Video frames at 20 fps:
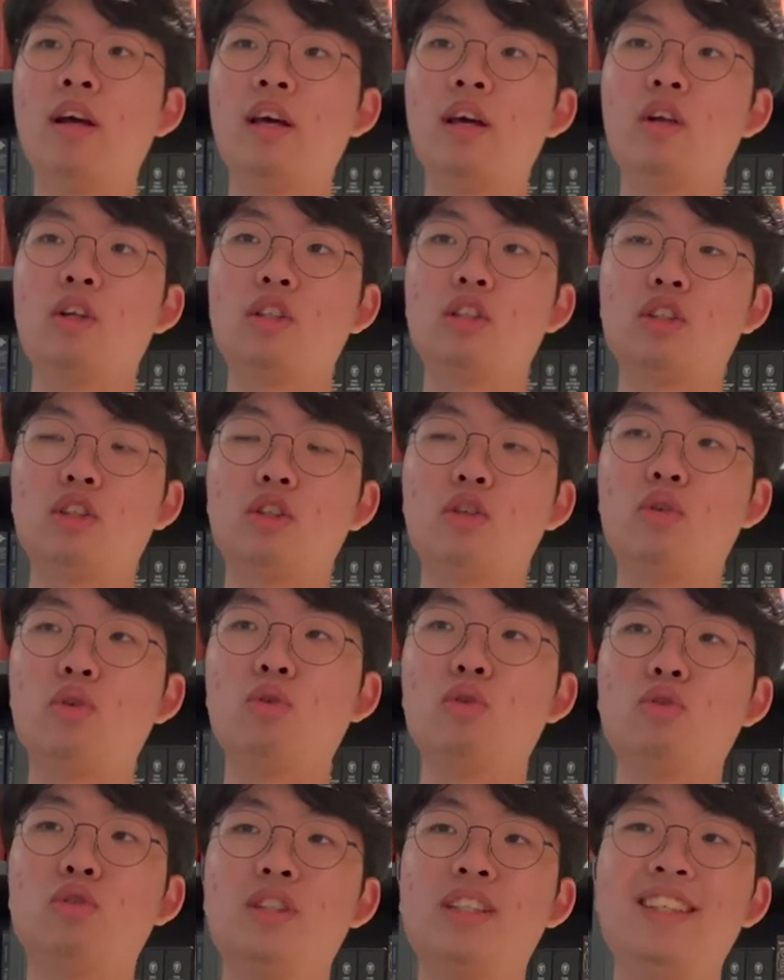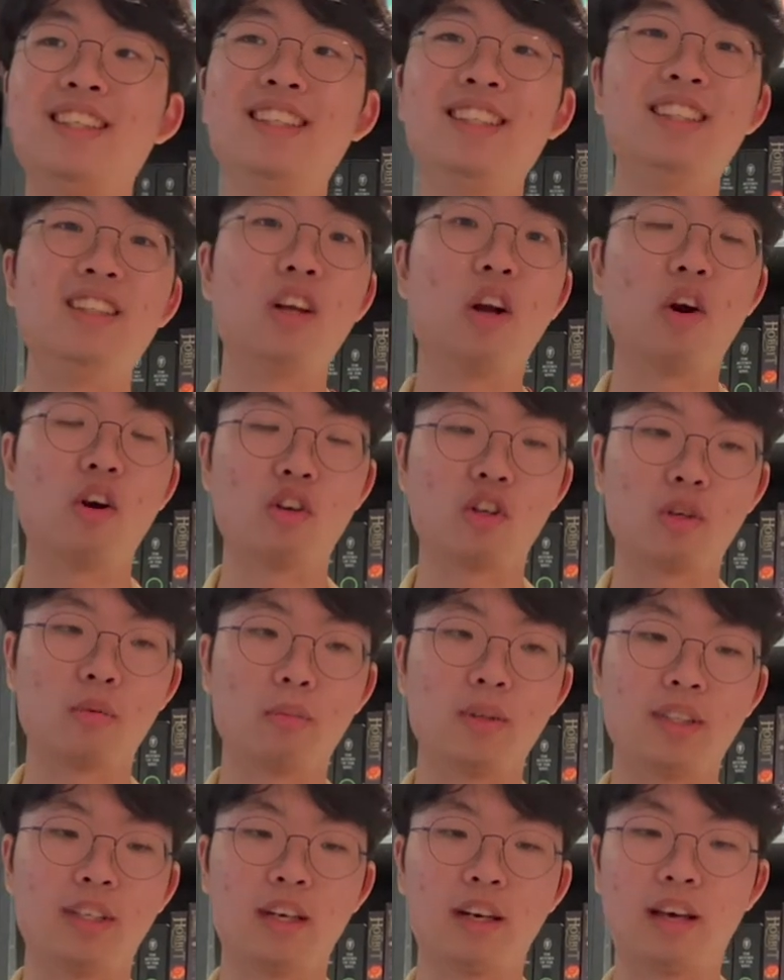it was a huge heated
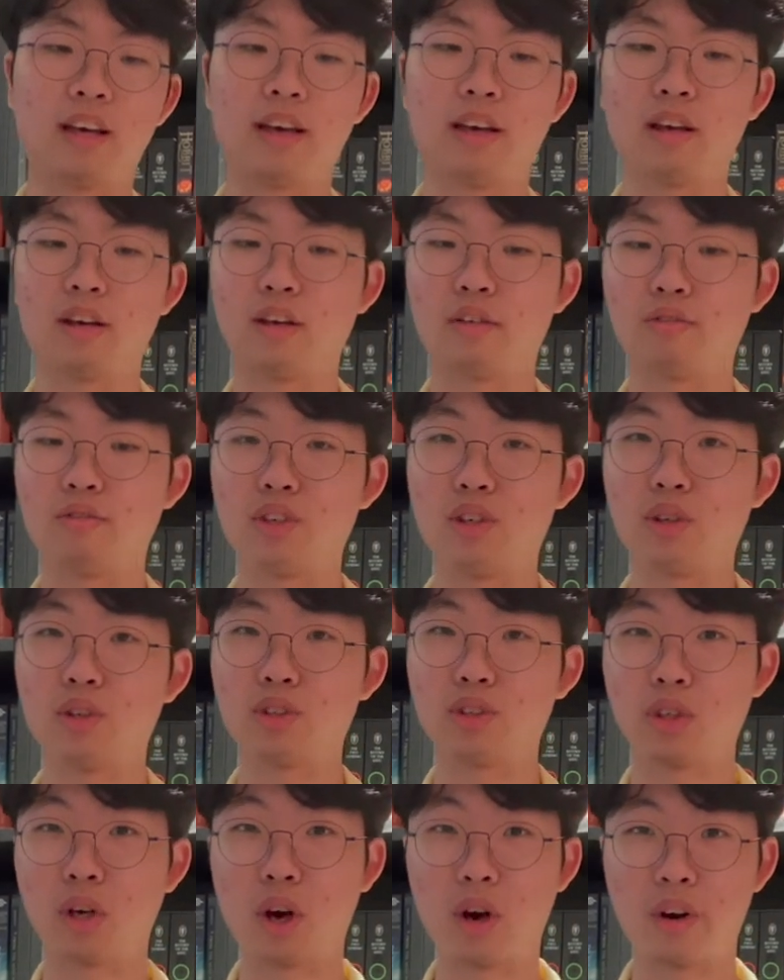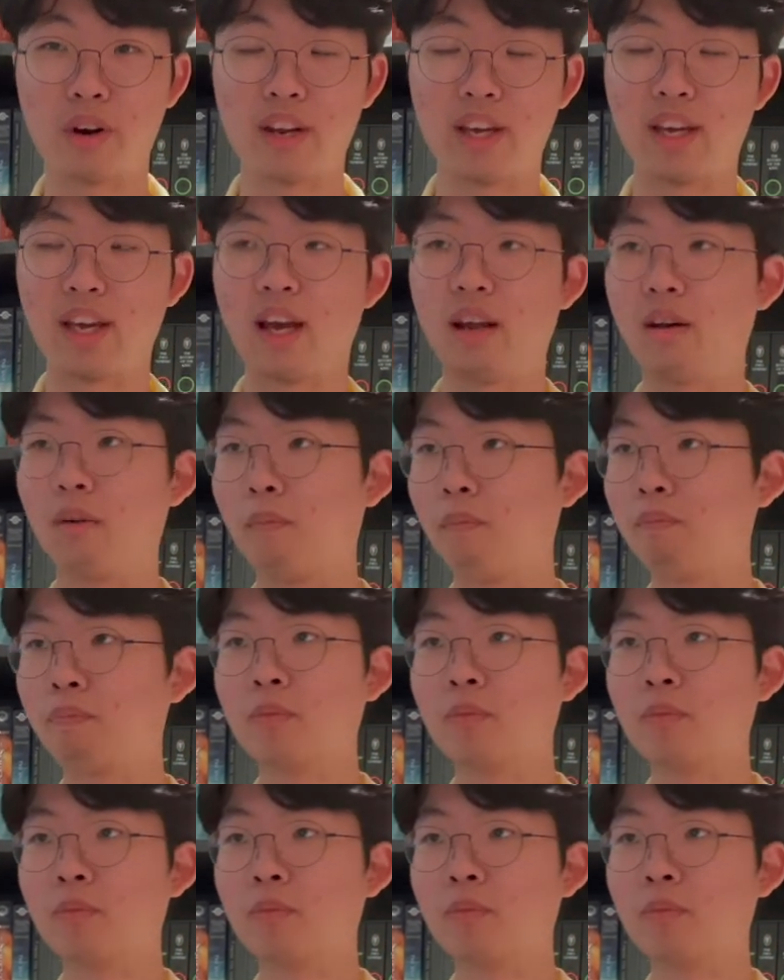argument and I, and I feel sorry and